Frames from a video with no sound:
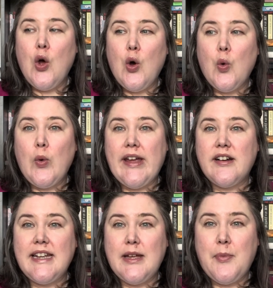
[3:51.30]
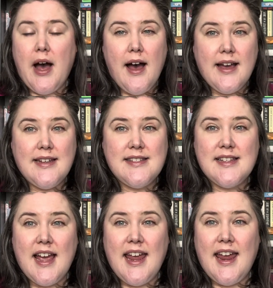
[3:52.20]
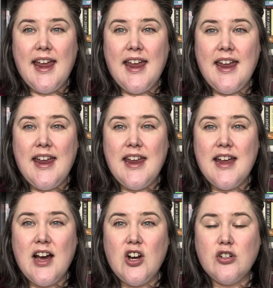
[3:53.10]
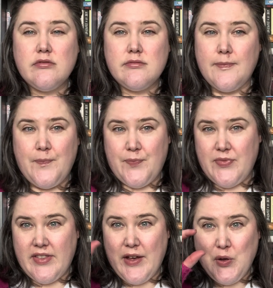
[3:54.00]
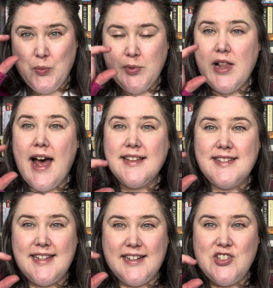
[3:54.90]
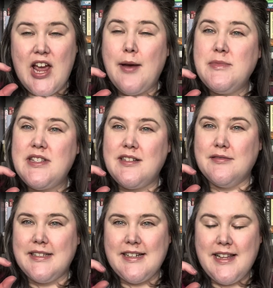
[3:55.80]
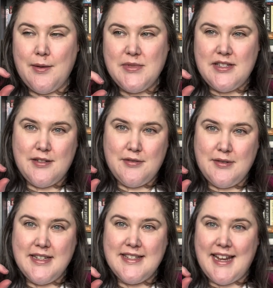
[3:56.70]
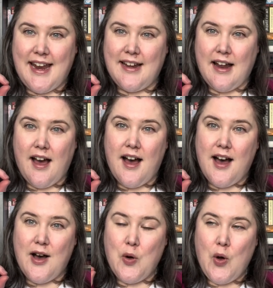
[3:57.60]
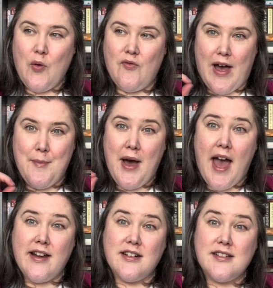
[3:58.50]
where he buys a little plastic gemstone that claims to contain a vampire